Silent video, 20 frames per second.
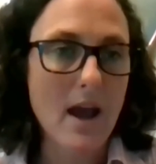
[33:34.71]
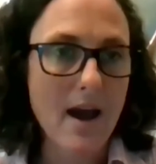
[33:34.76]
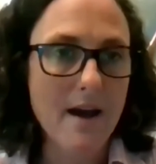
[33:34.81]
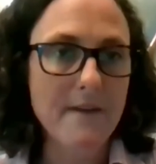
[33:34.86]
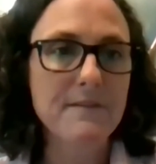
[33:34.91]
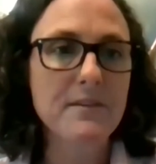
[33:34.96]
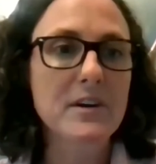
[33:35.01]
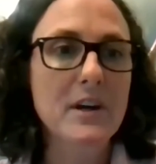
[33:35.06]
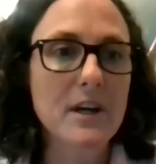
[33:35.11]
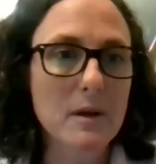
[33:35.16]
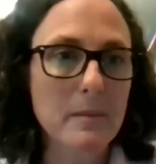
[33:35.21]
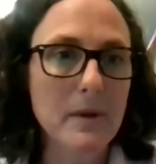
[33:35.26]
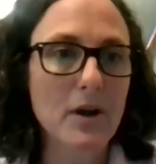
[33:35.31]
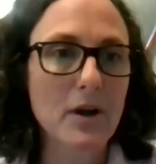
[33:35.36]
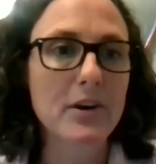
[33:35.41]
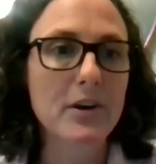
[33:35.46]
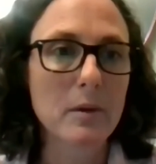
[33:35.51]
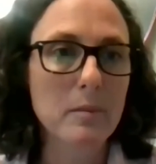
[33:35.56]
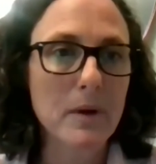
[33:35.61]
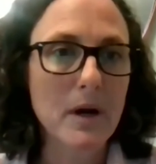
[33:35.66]
African
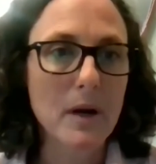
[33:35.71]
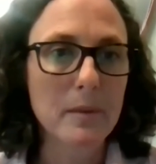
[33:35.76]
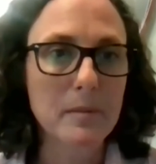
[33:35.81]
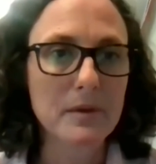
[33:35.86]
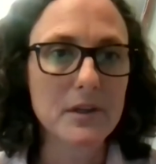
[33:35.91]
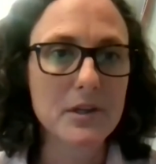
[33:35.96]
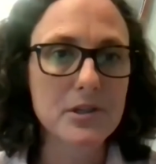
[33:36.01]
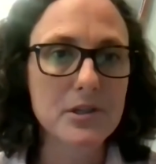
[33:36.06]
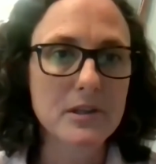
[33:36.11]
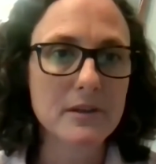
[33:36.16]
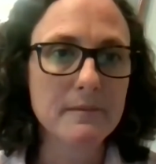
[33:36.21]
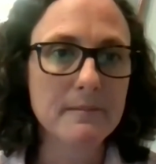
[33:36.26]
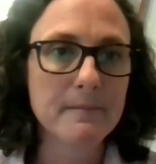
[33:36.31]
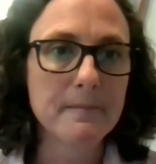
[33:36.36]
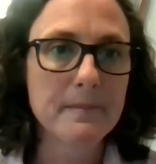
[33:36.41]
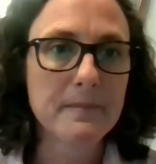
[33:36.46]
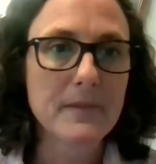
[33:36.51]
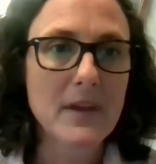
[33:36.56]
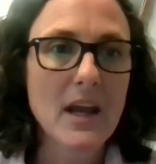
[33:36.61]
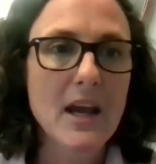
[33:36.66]
American population.
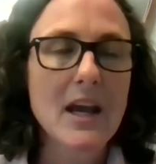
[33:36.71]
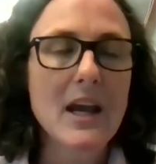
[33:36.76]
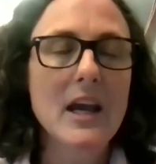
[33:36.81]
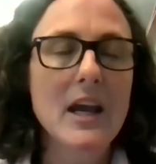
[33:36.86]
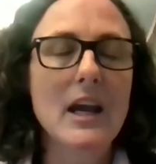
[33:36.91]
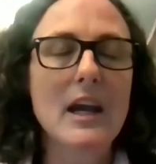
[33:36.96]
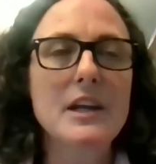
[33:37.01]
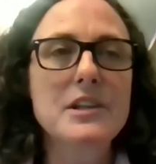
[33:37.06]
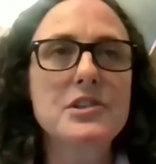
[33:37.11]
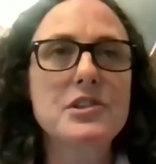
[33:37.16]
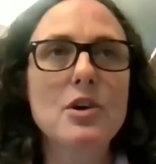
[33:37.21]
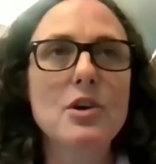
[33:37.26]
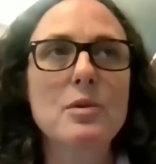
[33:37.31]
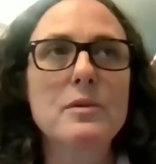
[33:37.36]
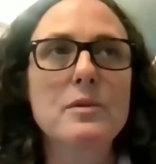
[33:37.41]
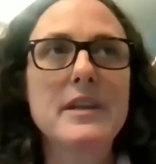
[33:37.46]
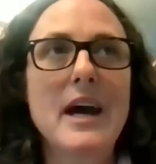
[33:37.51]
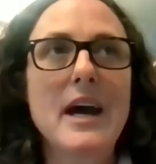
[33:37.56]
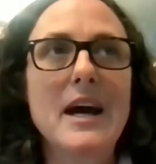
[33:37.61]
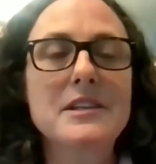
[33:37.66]
And so
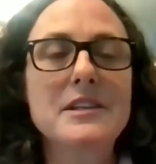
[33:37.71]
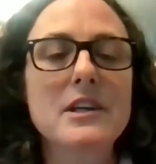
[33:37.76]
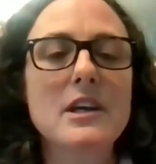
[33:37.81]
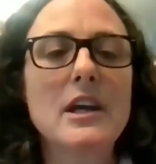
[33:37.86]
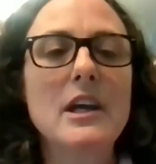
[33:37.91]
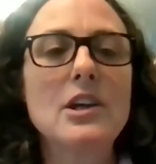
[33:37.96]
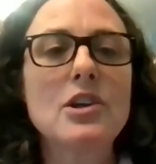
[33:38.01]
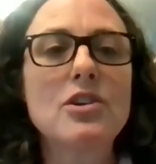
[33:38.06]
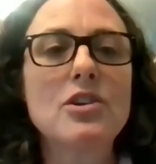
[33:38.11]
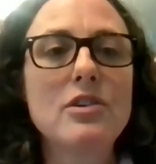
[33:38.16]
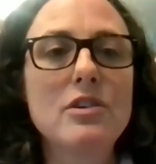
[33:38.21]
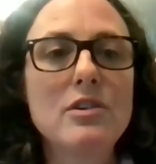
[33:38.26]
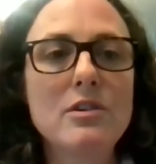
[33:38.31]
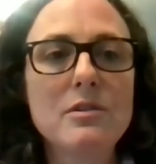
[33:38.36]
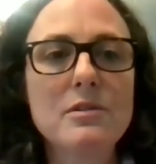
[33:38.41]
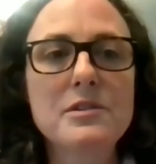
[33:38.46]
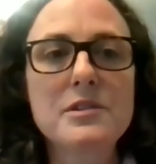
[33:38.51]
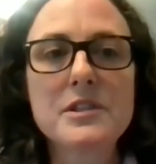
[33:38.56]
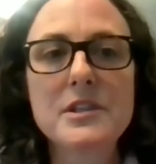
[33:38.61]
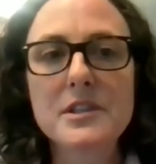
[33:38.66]
that's a
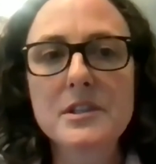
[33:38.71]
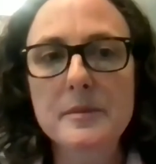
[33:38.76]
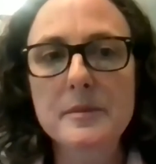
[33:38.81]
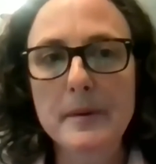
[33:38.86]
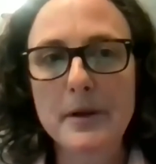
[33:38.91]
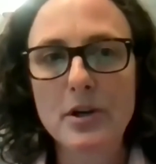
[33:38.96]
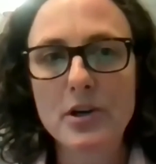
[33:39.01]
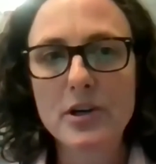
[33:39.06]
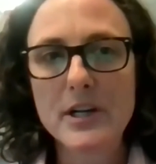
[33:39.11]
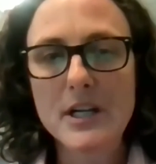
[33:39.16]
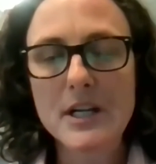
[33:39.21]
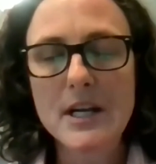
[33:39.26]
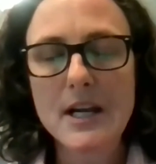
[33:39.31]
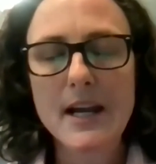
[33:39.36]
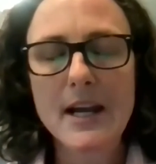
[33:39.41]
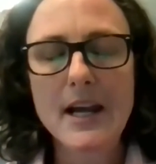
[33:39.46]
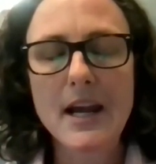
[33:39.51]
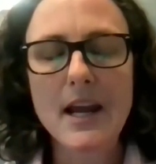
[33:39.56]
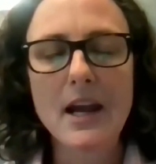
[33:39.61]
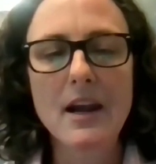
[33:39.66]
huge
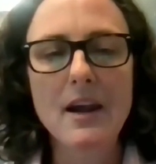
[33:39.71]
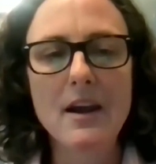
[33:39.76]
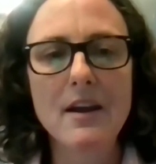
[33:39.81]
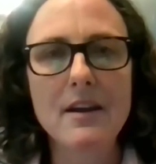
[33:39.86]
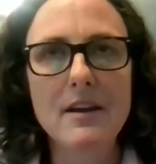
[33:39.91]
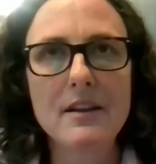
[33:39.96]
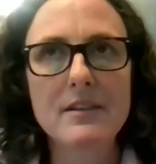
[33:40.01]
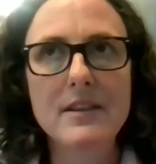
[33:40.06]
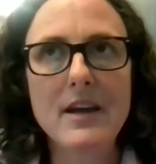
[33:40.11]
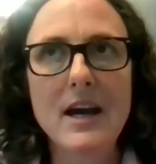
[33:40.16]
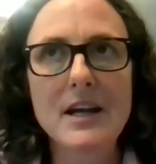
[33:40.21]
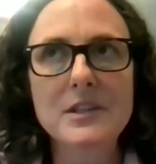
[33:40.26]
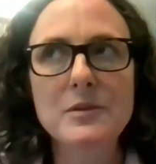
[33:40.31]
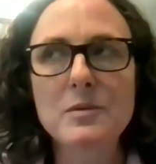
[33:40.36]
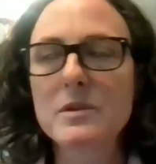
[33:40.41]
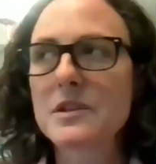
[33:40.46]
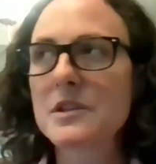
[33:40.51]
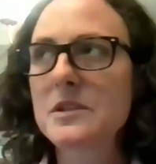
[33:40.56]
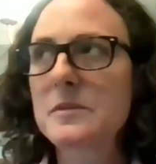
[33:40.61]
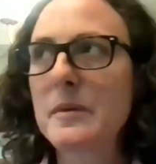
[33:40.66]
disparity, and
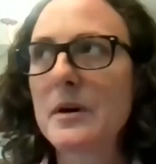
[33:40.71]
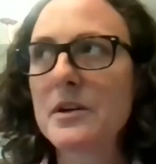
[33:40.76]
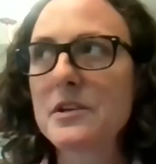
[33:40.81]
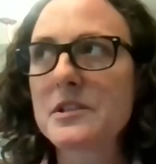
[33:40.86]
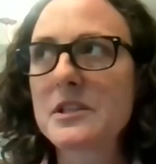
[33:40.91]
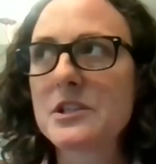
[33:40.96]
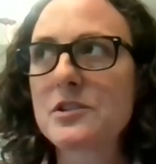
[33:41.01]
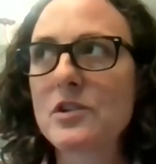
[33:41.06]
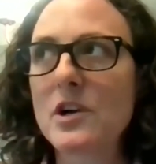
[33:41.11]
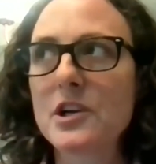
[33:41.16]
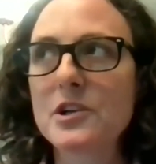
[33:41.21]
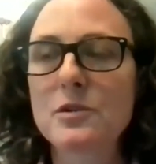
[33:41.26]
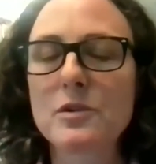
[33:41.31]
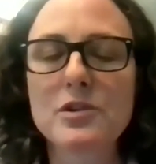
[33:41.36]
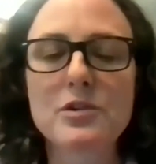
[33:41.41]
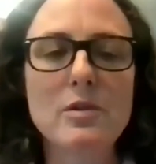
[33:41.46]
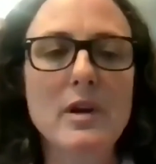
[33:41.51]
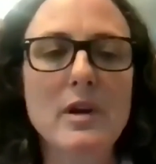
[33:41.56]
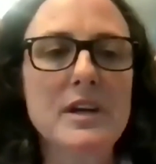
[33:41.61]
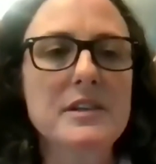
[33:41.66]
that's what this policy tried to
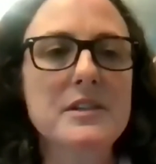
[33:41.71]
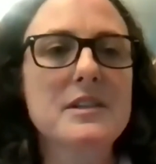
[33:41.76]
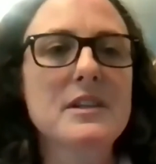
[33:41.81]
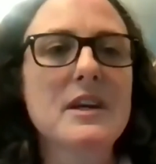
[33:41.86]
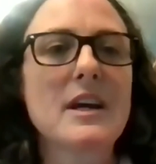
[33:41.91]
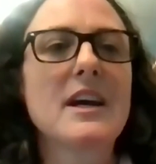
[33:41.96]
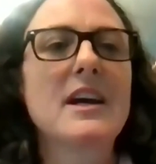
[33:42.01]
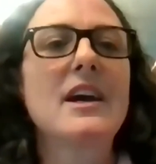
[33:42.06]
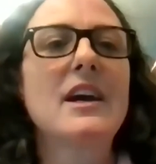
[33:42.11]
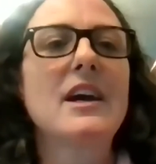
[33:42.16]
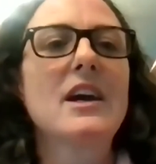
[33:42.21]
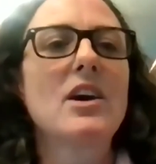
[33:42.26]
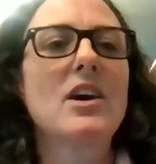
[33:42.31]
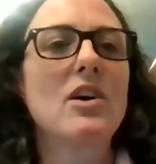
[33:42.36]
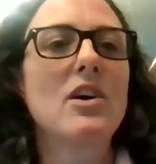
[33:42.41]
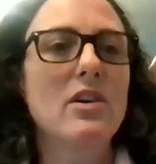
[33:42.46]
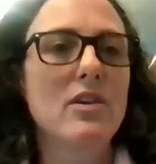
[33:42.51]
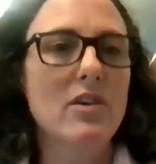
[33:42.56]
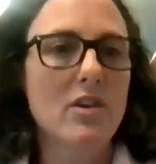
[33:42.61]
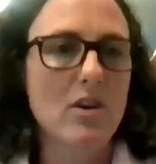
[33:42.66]
address.
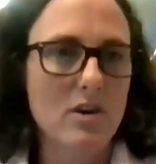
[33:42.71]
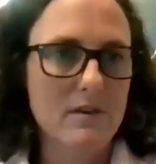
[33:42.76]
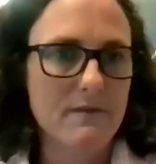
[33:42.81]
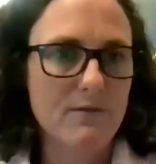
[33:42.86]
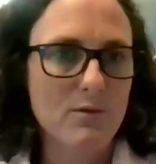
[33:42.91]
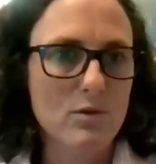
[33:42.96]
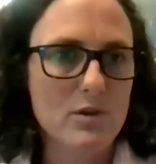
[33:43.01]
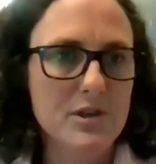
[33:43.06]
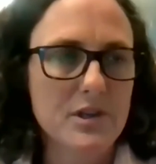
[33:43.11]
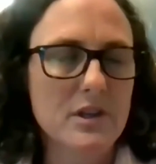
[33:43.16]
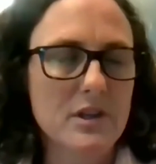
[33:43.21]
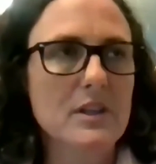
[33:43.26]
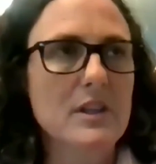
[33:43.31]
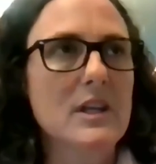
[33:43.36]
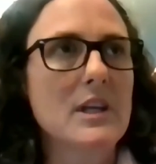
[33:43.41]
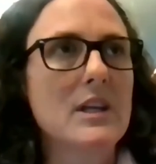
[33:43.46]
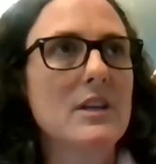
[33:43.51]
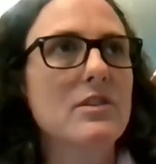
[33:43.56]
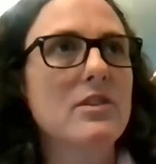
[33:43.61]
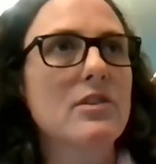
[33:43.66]

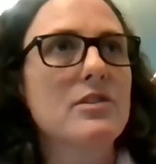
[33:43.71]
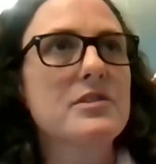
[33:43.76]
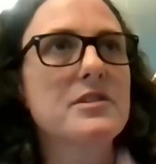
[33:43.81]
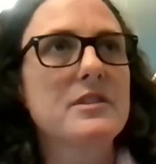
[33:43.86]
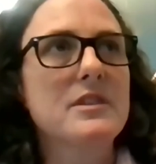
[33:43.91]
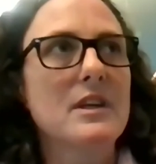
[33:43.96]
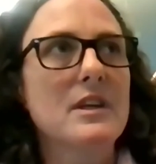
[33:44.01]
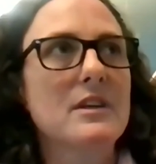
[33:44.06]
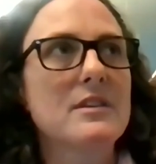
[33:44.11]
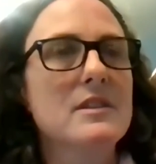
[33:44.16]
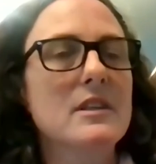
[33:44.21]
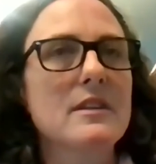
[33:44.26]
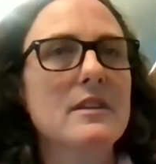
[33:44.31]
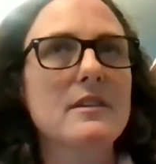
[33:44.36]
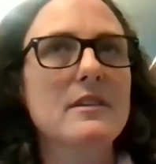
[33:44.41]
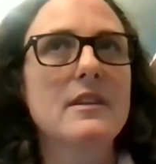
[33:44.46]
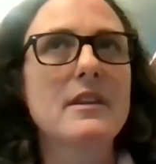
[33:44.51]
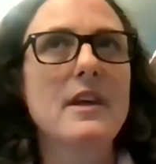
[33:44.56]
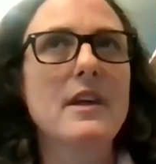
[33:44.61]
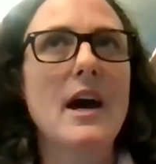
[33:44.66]
Unfortunately, there's things
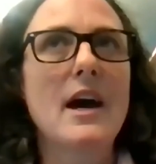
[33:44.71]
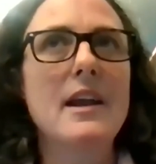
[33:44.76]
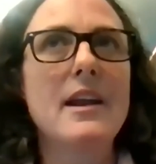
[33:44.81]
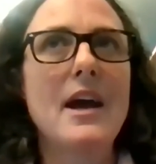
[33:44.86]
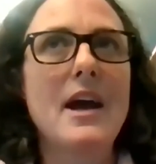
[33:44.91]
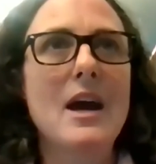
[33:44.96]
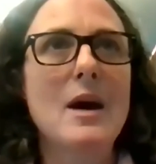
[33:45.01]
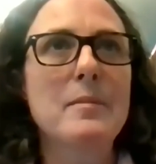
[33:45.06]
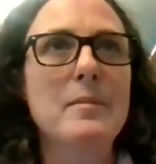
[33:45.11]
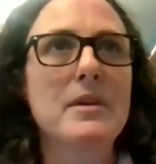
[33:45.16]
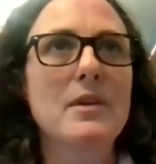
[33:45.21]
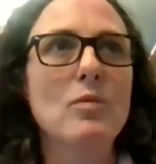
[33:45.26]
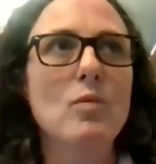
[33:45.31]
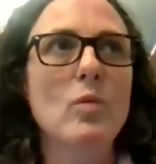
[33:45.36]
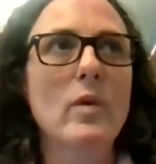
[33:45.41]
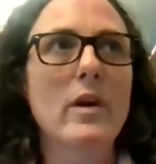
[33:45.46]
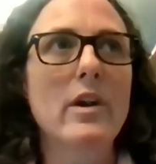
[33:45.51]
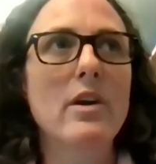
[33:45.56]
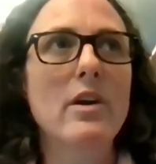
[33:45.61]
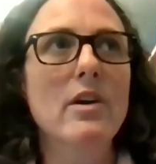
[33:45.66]
that
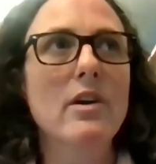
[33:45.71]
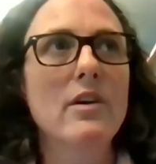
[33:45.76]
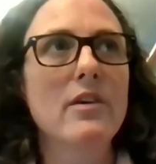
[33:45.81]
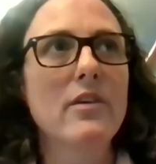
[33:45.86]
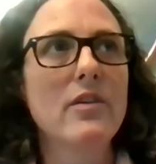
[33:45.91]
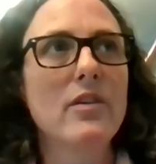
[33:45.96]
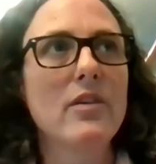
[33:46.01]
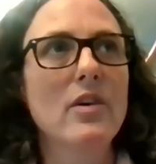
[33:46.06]
happen where